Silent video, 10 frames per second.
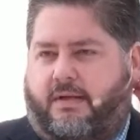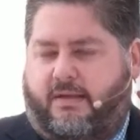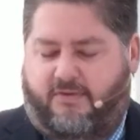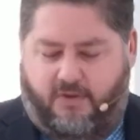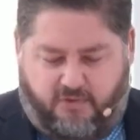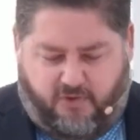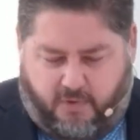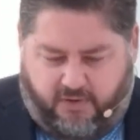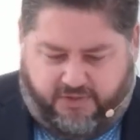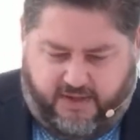It's no
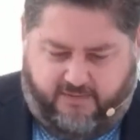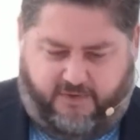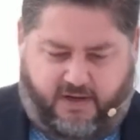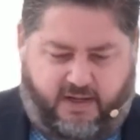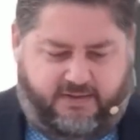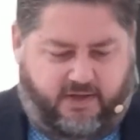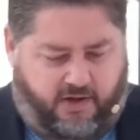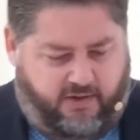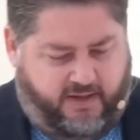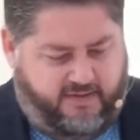small thing for God to
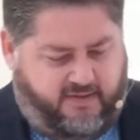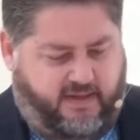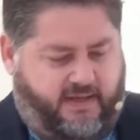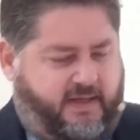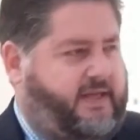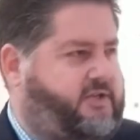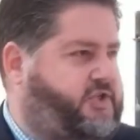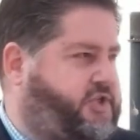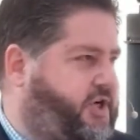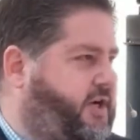call us his
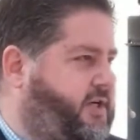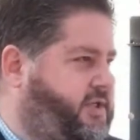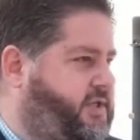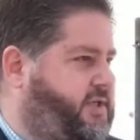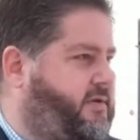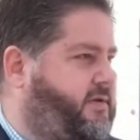church.